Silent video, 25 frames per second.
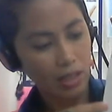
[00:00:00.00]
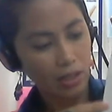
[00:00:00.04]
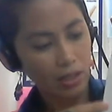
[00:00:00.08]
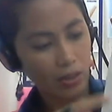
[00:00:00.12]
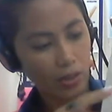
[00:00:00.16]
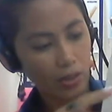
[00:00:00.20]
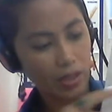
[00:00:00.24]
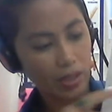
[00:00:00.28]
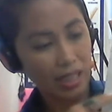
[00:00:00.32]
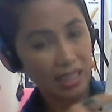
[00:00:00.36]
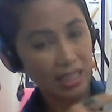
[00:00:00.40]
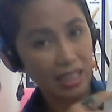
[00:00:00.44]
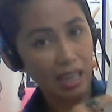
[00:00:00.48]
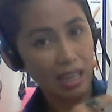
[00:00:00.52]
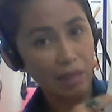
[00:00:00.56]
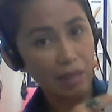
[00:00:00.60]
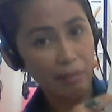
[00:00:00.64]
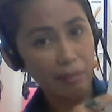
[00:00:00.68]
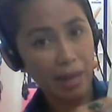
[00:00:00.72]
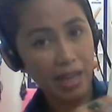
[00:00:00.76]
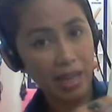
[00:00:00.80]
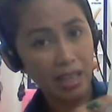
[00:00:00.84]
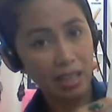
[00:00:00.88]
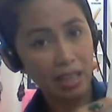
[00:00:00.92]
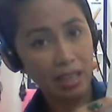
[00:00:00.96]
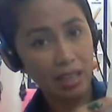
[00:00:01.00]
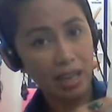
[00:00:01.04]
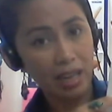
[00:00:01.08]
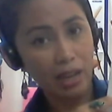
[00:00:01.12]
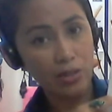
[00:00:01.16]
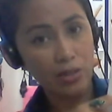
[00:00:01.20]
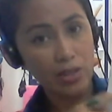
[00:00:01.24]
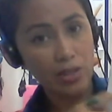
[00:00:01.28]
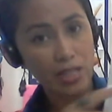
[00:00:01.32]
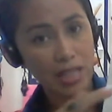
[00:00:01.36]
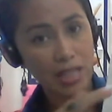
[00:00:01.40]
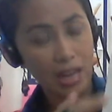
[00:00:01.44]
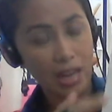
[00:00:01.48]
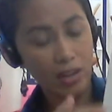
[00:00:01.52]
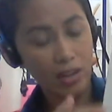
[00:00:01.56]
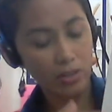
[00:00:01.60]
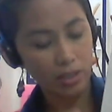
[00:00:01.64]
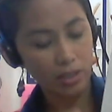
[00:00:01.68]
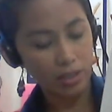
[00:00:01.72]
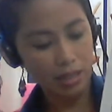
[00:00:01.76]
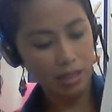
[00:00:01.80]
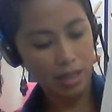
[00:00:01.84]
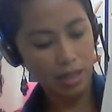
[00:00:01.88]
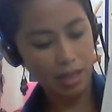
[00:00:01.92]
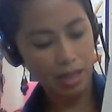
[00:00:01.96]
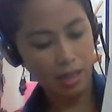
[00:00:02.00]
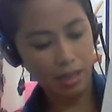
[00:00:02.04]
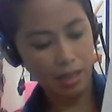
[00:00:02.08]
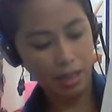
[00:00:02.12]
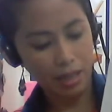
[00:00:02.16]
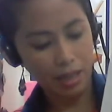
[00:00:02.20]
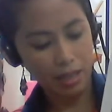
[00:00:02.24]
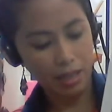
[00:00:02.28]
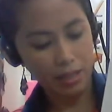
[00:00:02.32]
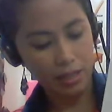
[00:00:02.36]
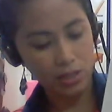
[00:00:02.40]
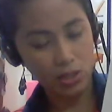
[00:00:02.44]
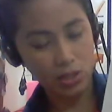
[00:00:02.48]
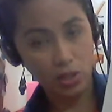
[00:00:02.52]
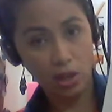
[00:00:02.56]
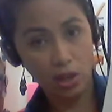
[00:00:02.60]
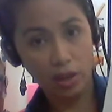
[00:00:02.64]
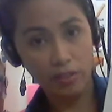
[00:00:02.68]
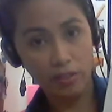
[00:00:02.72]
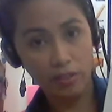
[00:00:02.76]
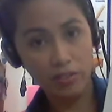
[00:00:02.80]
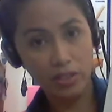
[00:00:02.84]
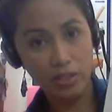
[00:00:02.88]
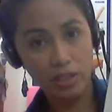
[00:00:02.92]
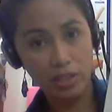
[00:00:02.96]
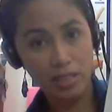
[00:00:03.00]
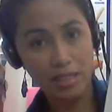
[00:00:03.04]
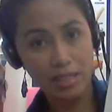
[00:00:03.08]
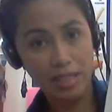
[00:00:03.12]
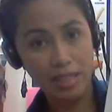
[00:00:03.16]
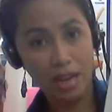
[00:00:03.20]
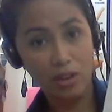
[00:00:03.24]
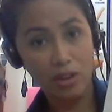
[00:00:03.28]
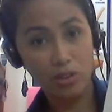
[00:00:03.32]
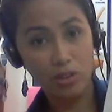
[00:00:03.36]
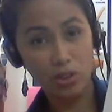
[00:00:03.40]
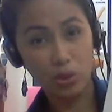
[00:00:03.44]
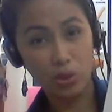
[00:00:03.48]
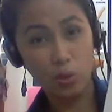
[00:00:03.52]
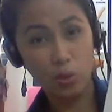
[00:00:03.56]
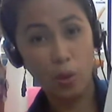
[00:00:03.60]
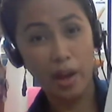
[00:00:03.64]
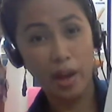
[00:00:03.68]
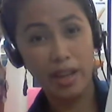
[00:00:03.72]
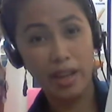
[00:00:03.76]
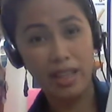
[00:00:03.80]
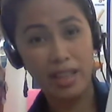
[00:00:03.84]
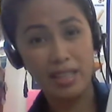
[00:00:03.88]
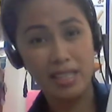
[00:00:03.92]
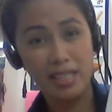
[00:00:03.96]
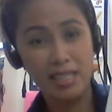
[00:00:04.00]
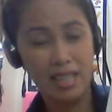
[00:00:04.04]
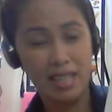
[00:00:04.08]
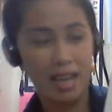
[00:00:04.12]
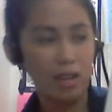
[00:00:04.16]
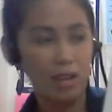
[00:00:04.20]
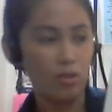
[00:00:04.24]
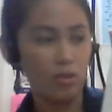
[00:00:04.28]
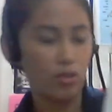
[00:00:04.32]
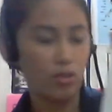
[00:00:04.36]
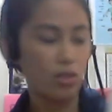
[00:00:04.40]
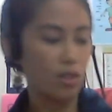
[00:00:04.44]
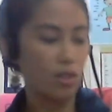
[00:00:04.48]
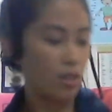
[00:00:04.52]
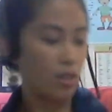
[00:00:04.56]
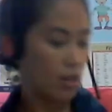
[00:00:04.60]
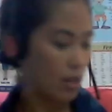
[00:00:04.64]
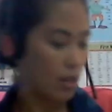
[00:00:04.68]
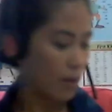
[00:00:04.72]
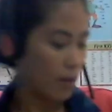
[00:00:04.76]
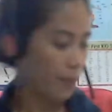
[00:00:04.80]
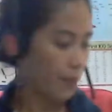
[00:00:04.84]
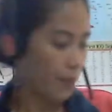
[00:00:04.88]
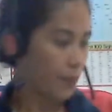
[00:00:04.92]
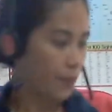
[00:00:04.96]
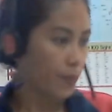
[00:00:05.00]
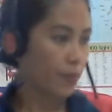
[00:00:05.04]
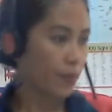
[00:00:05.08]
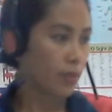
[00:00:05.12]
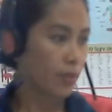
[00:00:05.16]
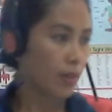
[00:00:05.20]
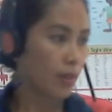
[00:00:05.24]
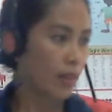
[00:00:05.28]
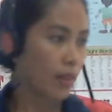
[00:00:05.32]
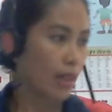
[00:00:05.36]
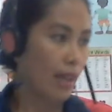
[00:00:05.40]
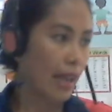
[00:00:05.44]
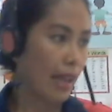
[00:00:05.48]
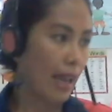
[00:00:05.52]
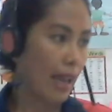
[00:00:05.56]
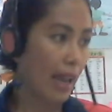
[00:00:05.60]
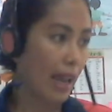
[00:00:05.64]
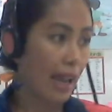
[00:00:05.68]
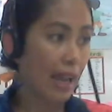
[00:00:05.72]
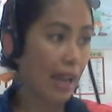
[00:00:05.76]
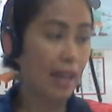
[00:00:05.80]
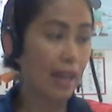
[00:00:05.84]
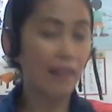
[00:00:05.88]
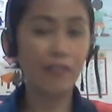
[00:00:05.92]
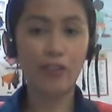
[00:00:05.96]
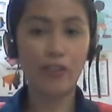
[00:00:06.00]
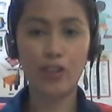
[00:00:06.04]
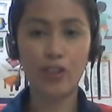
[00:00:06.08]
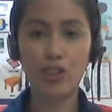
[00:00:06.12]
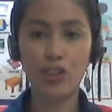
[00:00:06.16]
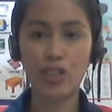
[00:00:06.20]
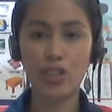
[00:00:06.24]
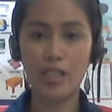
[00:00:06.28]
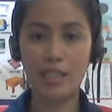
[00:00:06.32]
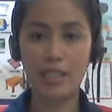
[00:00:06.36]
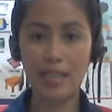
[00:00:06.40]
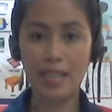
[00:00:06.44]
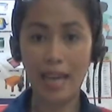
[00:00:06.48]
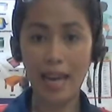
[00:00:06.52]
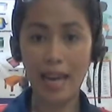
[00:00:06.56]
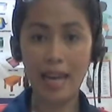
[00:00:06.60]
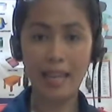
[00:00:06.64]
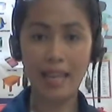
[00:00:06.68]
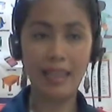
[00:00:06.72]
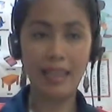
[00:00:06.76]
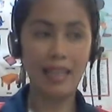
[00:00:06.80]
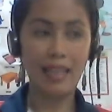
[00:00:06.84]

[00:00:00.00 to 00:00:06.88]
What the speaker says: or that can make a loud sound and hear a soft sound or quiet sound. And for today,